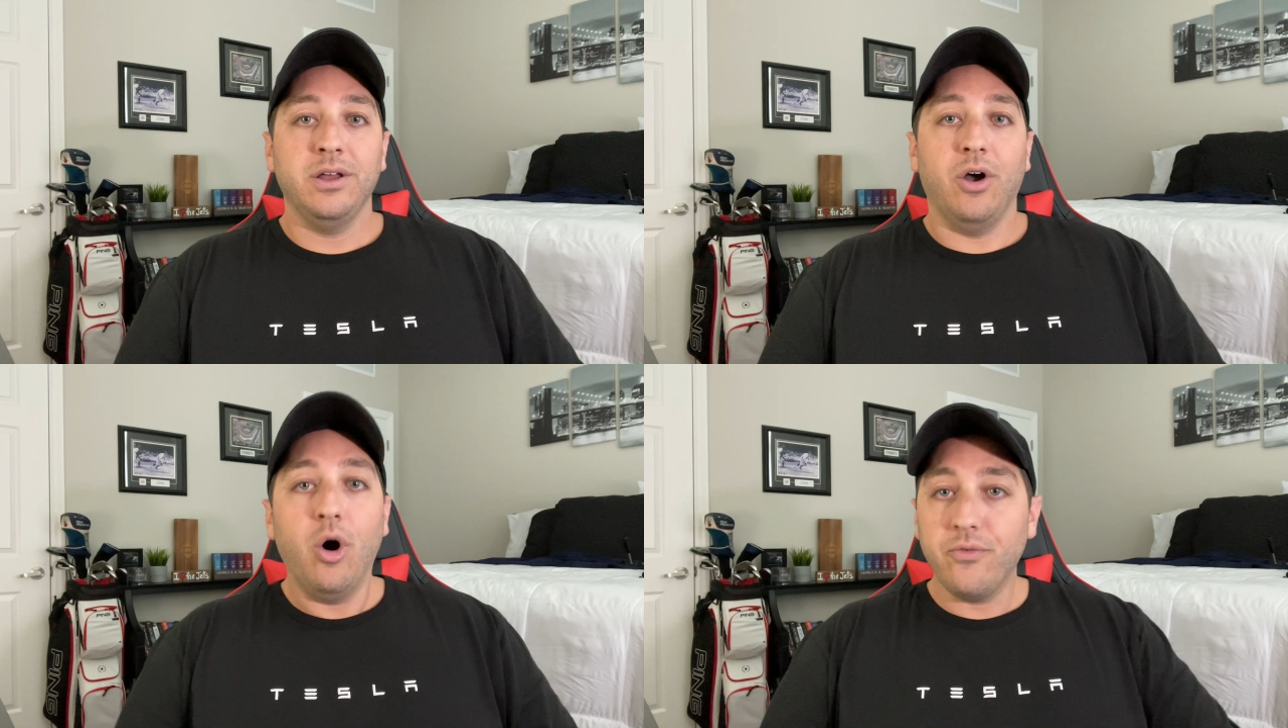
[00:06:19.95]

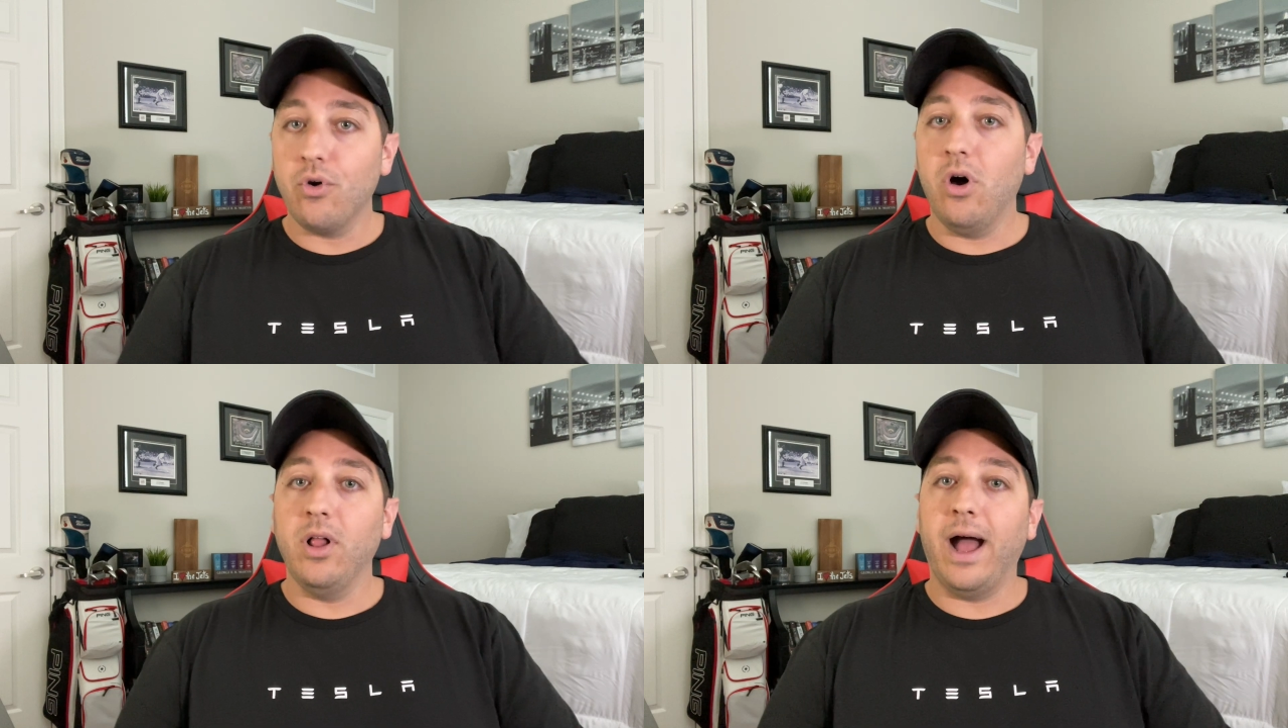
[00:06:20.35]

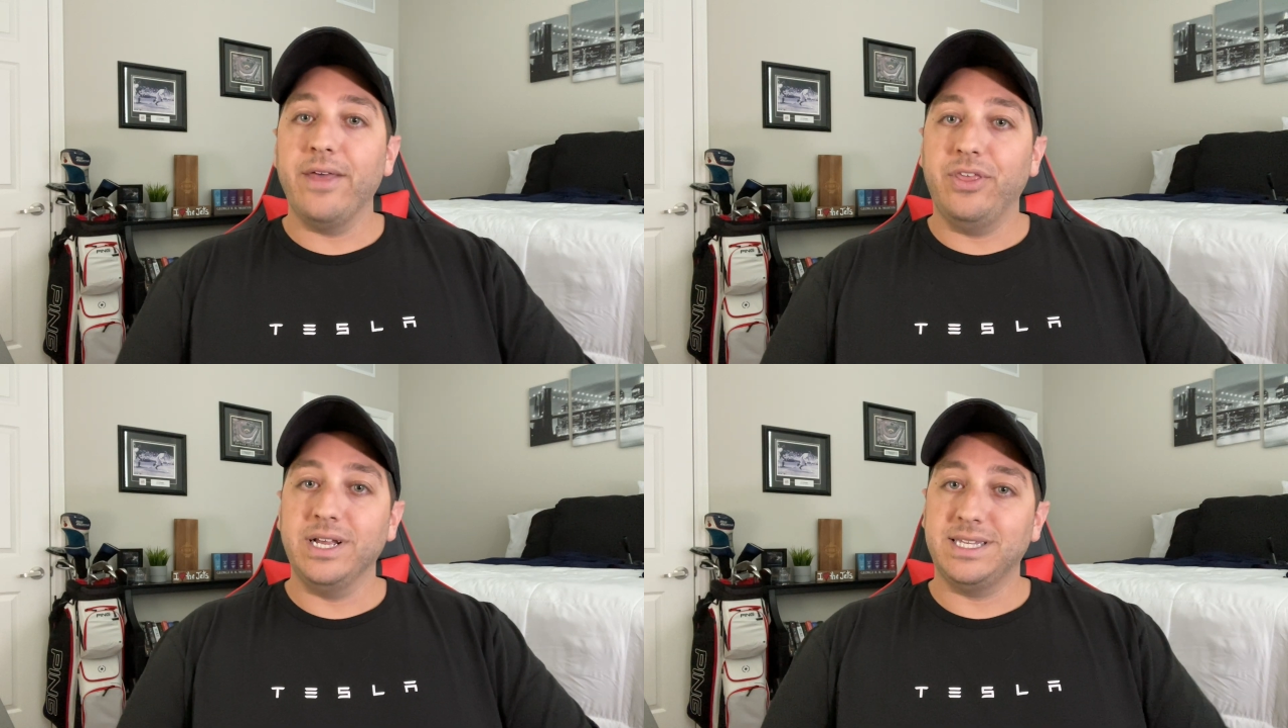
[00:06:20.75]
Overall,
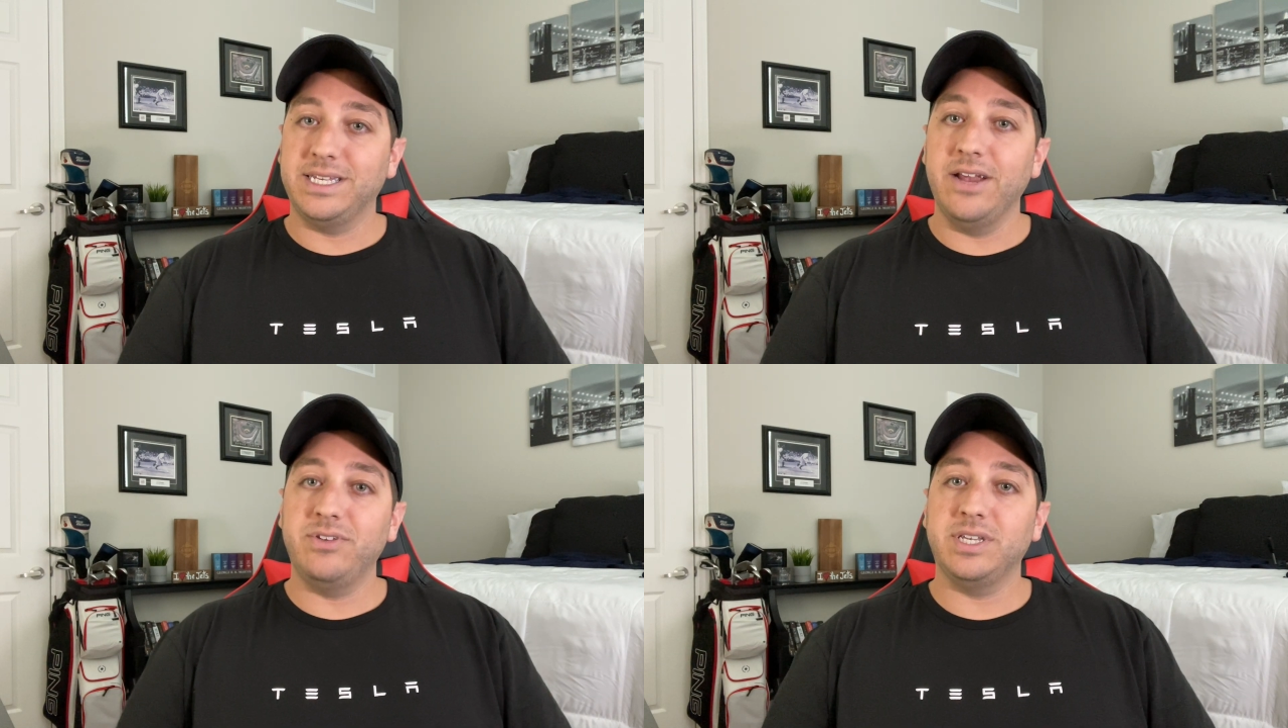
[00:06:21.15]
I think it's
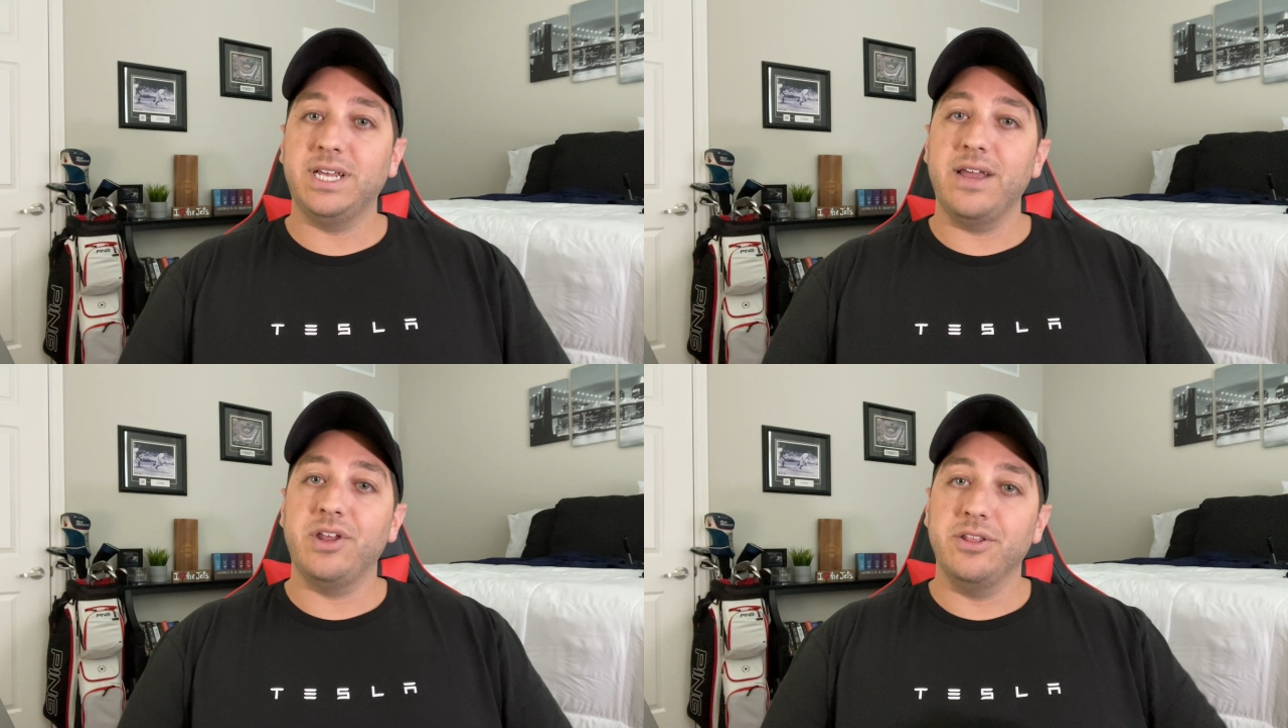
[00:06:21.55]
safe to
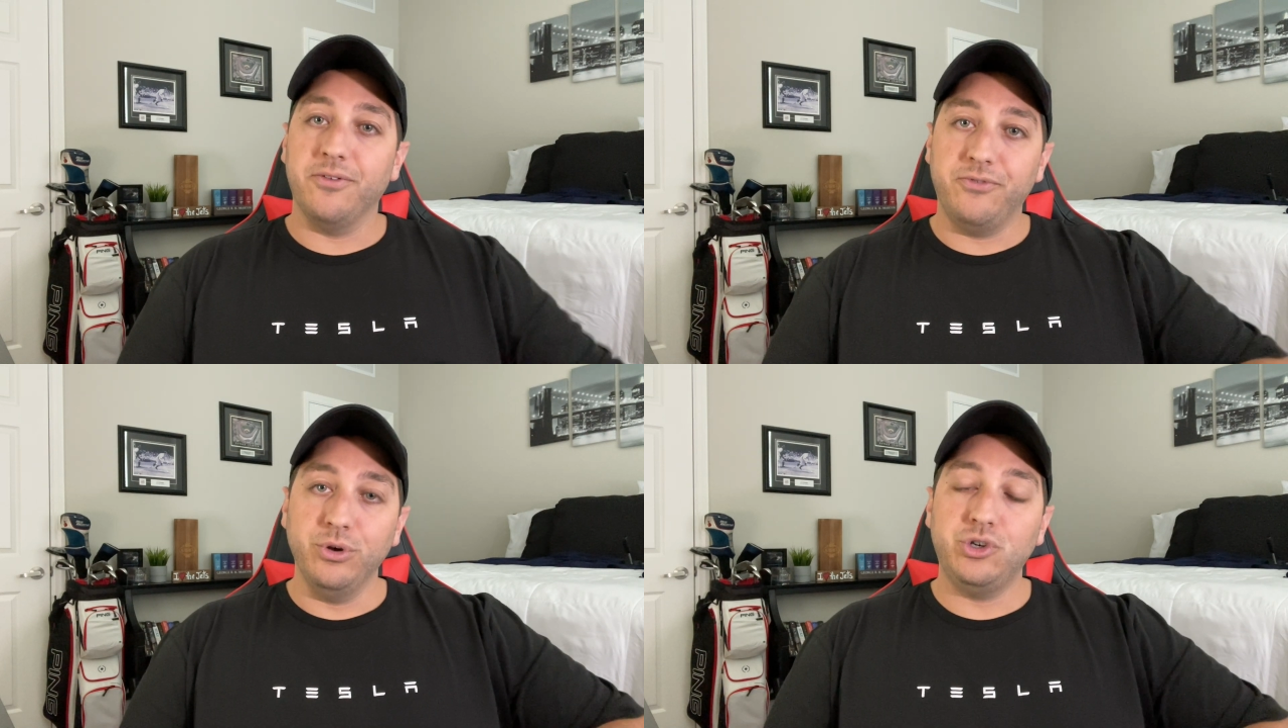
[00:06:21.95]
say that in
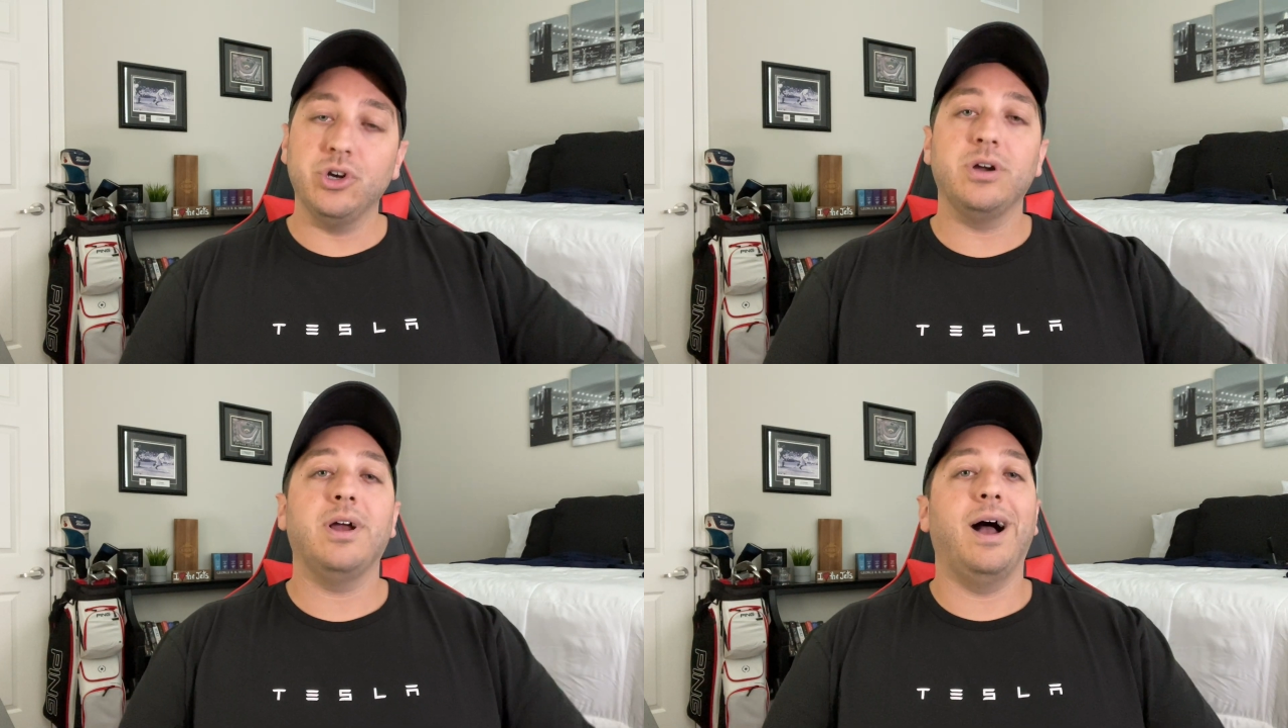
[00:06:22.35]
the future,